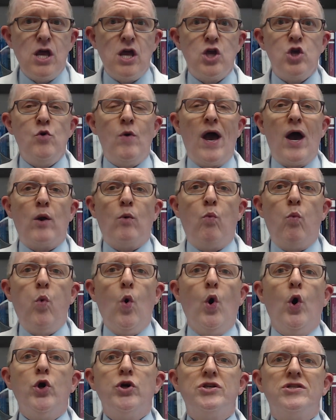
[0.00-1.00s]
you had
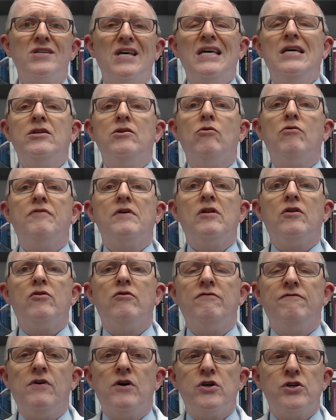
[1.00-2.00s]
worse
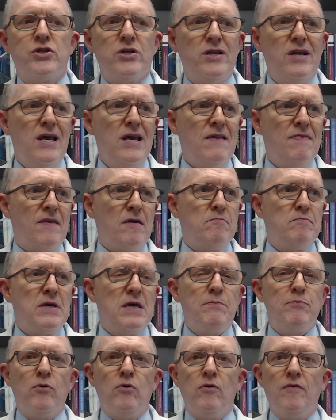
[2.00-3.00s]
endothelial function than
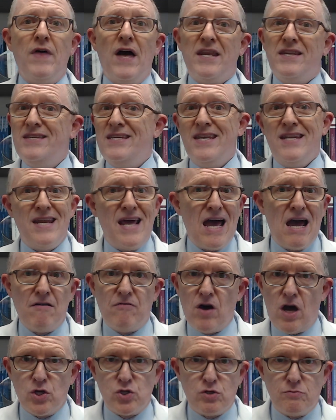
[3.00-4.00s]
people that didn't have
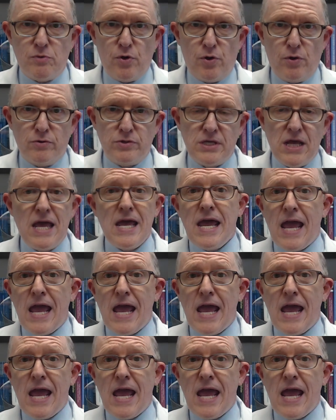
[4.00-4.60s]
Hashimoto's.